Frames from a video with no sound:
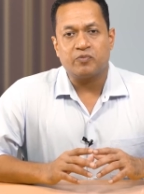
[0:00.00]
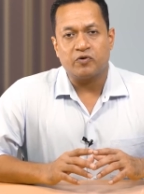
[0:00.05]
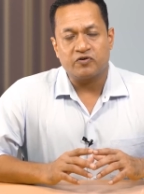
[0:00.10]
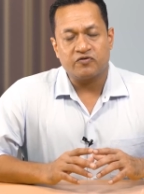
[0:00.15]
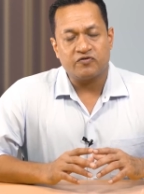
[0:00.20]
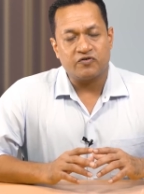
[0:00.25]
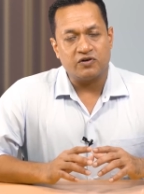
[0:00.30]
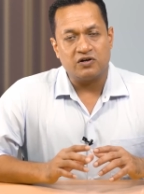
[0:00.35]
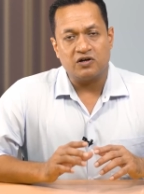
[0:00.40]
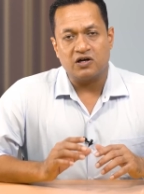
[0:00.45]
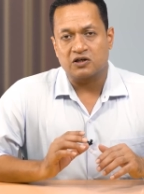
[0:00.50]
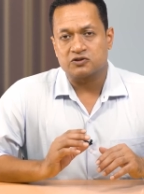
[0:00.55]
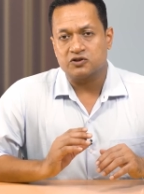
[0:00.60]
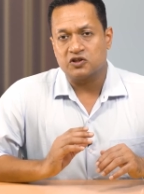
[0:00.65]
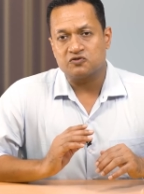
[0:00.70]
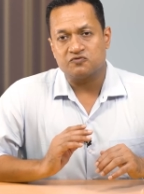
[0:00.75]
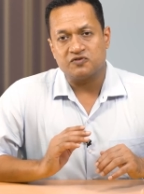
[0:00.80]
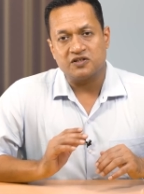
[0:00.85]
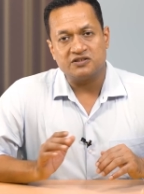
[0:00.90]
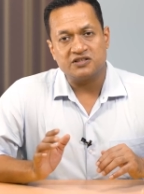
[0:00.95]
portfolio
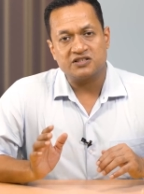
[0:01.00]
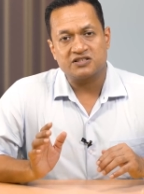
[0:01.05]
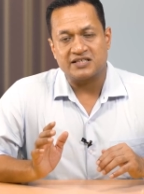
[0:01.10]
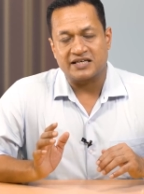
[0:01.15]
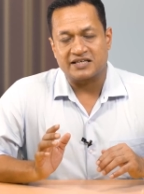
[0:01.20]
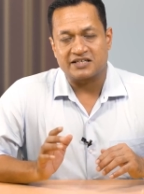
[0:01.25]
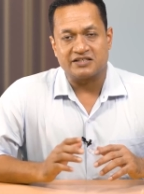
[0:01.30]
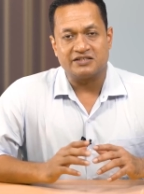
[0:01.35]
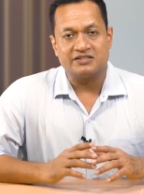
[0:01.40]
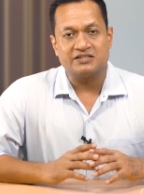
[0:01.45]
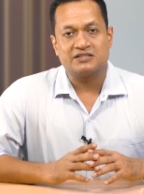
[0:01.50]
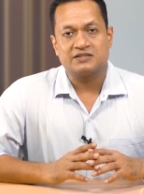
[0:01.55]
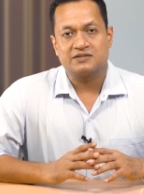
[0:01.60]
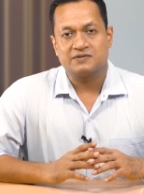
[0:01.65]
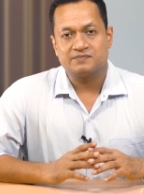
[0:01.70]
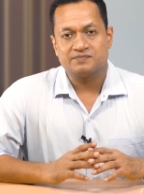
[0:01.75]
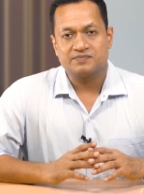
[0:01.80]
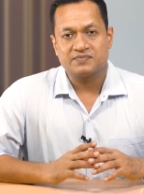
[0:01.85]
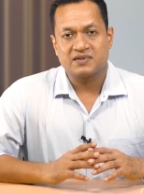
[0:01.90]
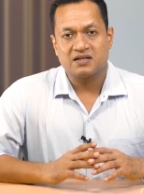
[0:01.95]
across various sectors.
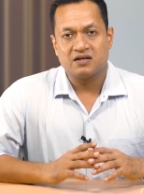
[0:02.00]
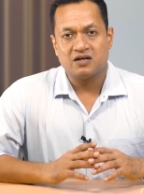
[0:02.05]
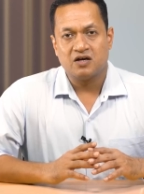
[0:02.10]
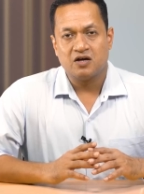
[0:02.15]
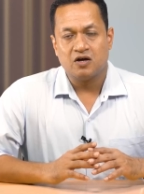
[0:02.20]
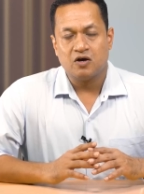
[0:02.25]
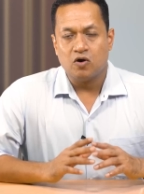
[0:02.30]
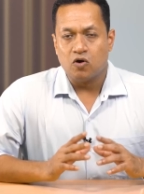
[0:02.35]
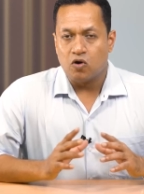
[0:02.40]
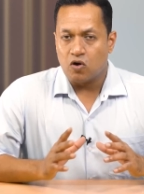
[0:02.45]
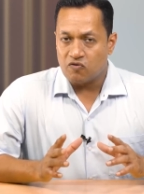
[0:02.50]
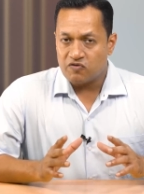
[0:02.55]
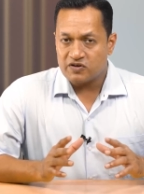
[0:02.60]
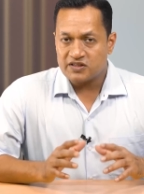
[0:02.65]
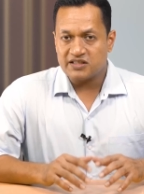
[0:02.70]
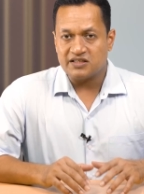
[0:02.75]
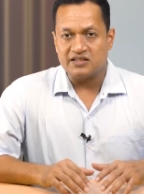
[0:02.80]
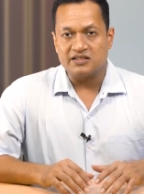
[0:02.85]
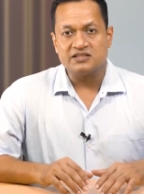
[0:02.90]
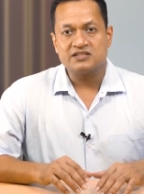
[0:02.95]
Over
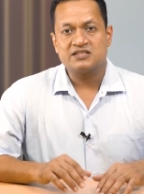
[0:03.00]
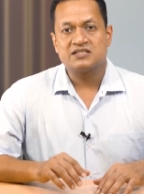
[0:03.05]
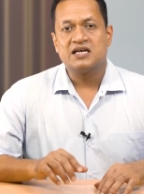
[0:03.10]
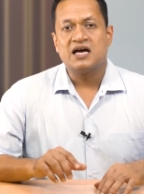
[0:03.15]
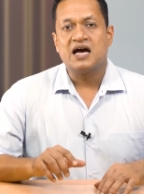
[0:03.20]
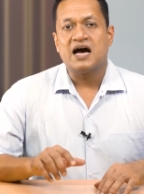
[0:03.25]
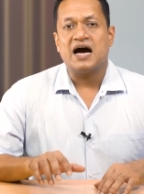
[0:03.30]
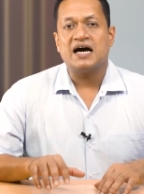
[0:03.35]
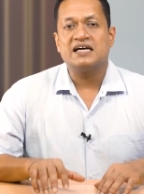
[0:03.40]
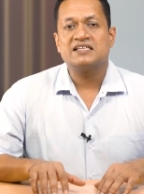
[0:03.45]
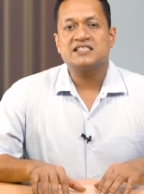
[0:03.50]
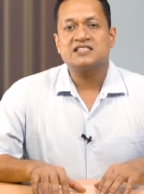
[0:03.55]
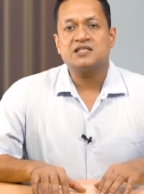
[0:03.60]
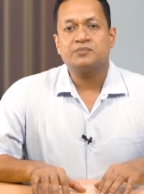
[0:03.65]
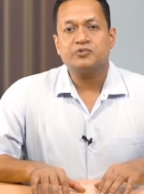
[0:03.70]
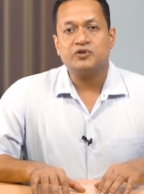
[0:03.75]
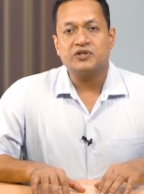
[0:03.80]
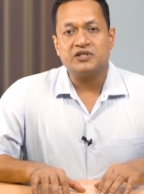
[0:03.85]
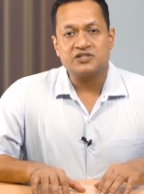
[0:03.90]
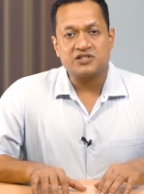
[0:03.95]
the years,
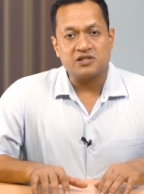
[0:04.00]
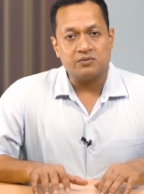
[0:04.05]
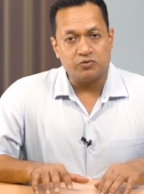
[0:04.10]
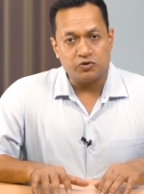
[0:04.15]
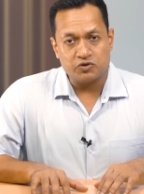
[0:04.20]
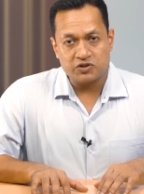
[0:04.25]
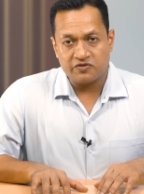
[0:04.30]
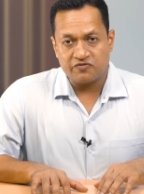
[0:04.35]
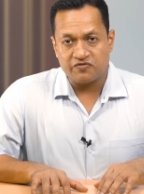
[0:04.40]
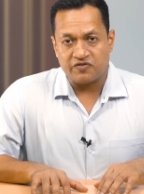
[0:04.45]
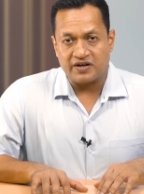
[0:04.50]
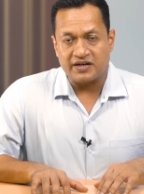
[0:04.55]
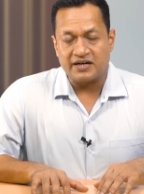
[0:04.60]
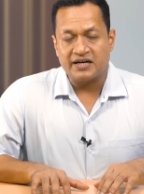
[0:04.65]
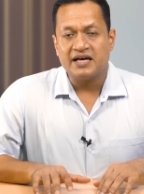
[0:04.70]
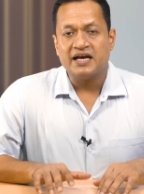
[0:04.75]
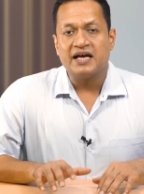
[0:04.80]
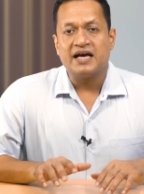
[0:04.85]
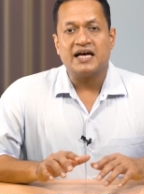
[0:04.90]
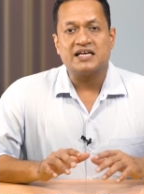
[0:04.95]
ICICI Prudential Blue Chip
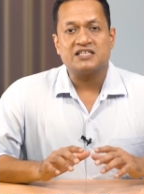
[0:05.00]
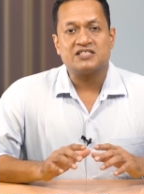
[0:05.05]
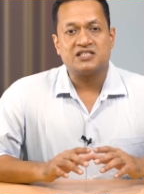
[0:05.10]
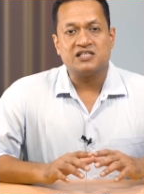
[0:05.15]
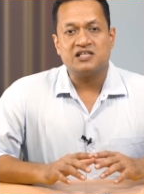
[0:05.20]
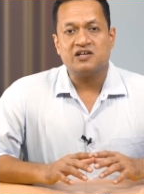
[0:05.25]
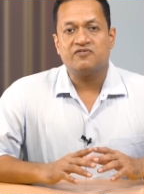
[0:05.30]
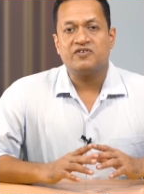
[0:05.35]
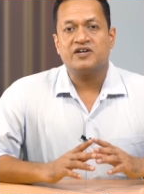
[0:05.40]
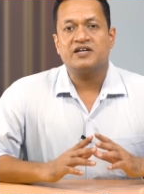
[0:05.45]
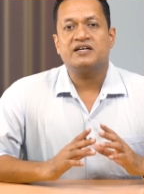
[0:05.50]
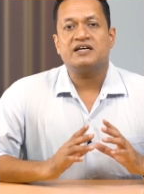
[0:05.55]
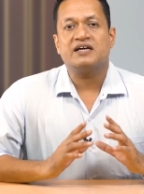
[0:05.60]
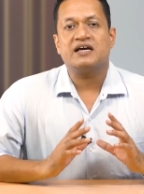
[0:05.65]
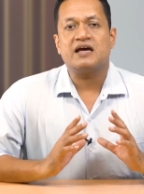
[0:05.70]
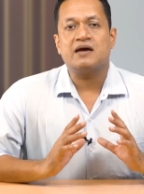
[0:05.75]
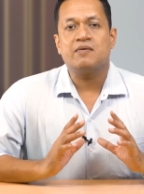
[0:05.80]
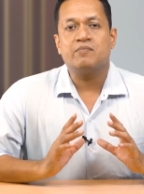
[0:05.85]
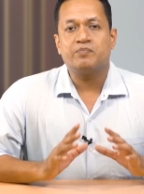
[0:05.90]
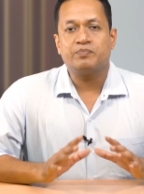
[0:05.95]
Fund has delivered
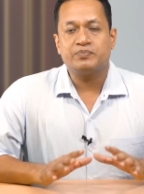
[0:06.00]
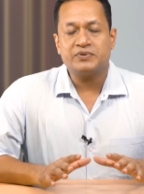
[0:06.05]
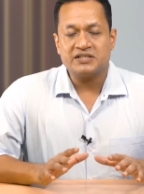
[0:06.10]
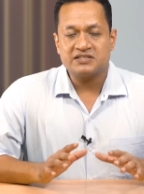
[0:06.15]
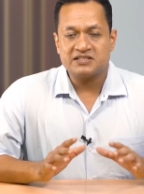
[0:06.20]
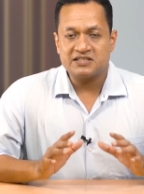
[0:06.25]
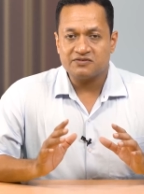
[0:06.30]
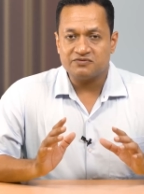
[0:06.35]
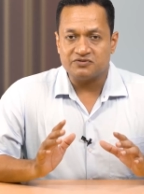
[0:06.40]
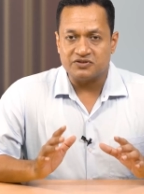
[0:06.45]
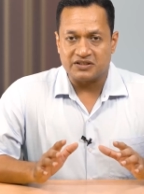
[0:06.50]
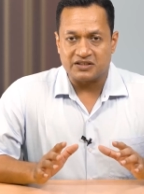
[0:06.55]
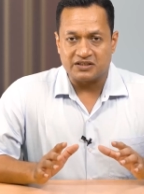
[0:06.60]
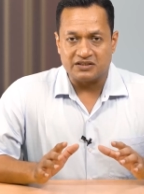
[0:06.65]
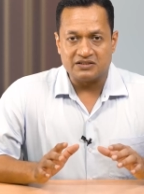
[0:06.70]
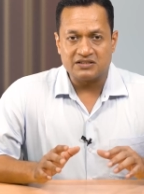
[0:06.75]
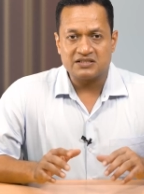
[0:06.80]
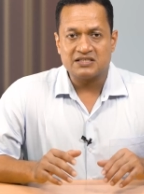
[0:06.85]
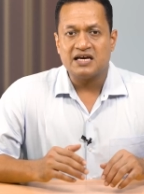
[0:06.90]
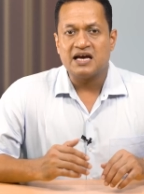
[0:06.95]
impressive
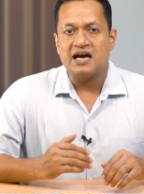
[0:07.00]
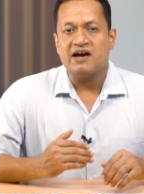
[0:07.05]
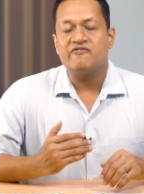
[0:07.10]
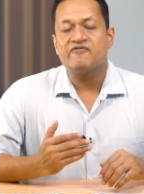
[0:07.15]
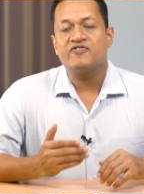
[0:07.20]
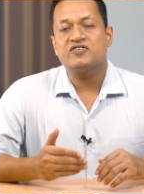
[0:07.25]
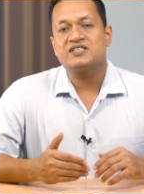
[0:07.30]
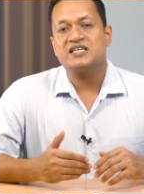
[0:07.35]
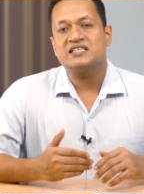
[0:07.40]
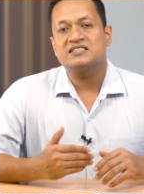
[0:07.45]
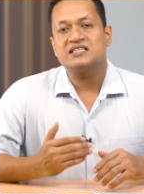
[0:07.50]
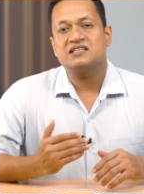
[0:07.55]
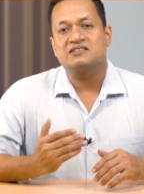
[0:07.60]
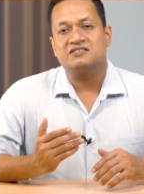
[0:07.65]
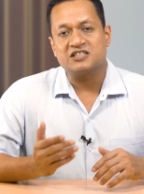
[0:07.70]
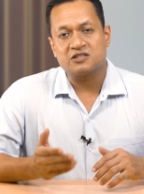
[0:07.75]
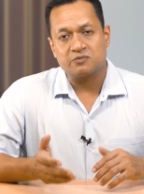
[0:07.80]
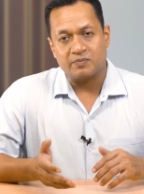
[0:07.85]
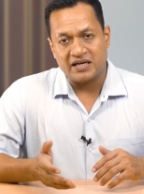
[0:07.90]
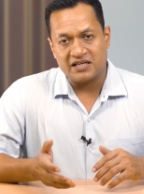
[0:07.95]
returns, emphasizing
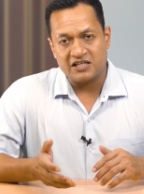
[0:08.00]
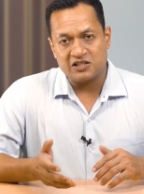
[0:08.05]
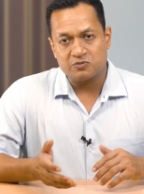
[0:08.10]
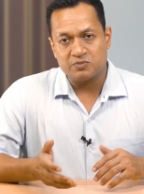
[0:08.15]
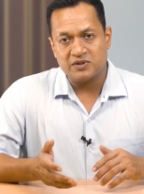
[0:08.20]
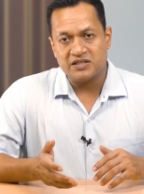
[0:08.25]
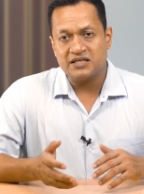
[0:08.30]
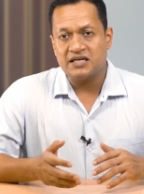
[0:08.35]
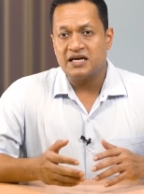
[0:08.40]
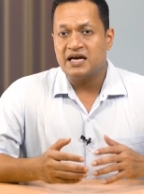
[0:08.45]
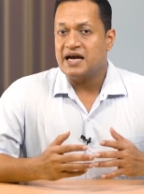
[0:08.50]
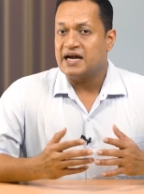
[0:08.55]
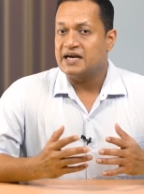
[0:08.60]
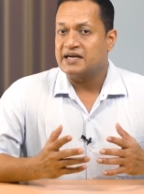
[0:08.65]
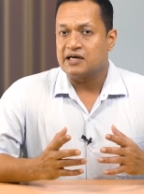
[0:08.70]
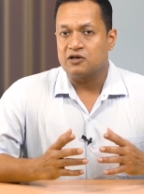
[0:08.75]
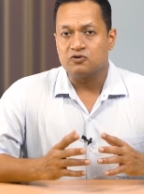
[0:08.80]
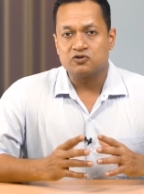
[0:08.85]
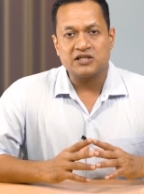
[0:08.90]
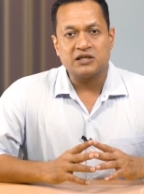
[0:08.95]
risk management
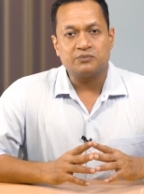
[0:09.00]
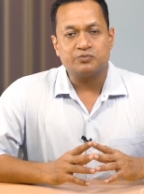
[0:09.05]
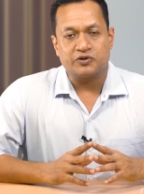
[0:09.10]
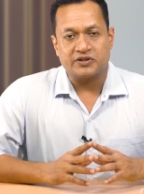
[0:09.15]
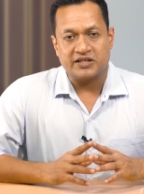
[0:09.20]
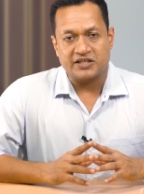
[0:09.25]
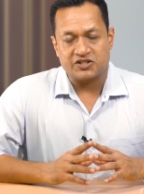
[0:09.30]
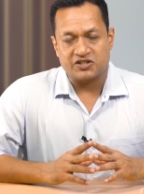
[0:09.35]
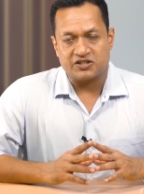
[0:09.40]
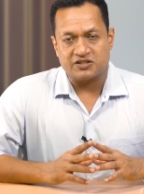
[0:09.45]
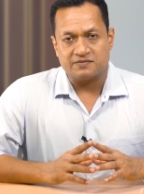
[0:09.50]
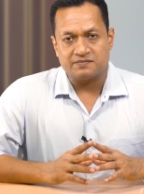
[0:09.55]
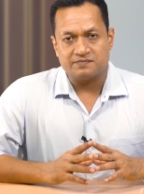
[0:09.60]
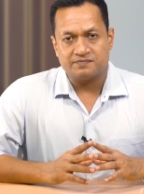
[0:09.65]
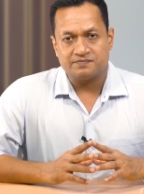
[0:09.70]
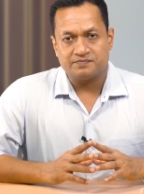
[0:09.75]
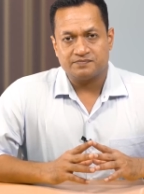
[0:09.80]
and downside protection.